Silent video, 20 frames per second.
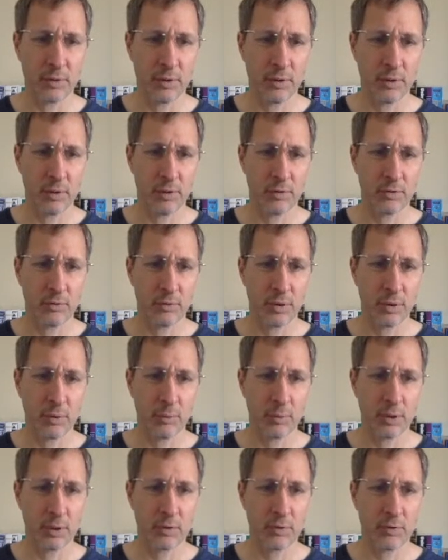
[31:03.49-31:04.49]
So here we can
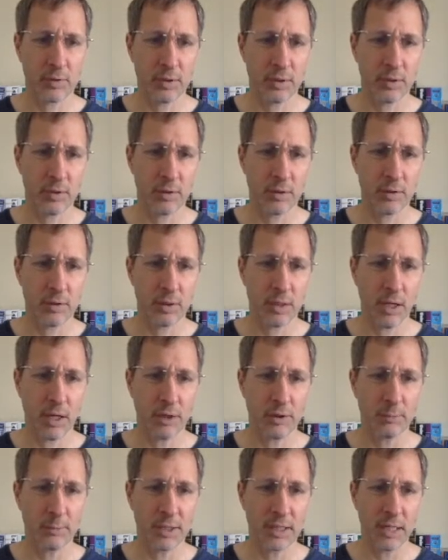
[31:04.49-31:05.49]
see the item it
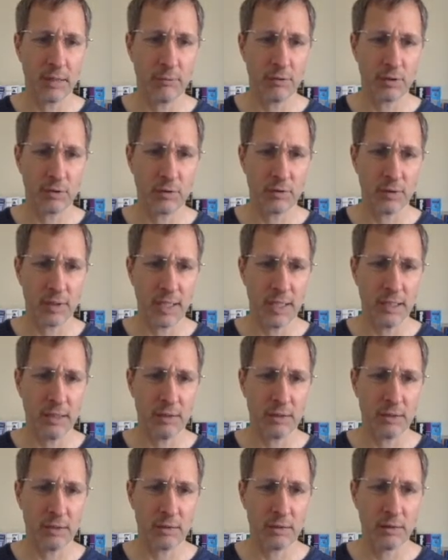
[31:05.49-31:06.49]
gave us is 8,
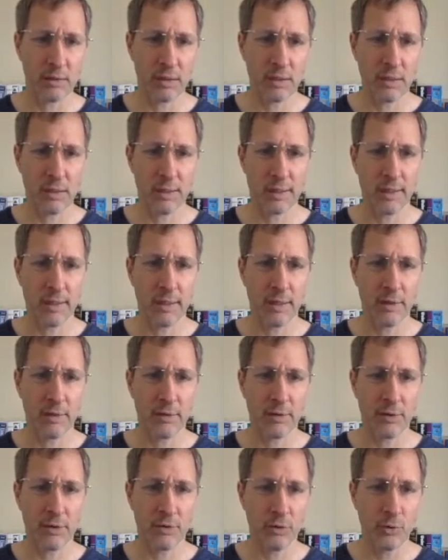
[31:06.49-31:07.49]
and the
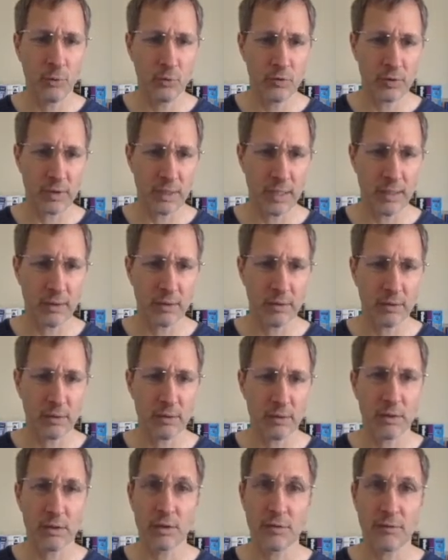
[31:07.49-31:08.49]
new set
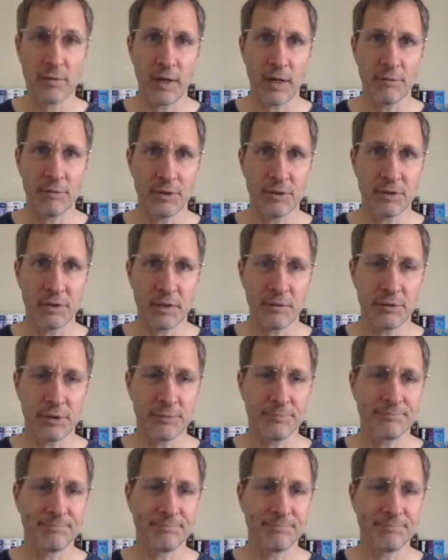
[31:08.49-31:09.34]
is 5 and 7.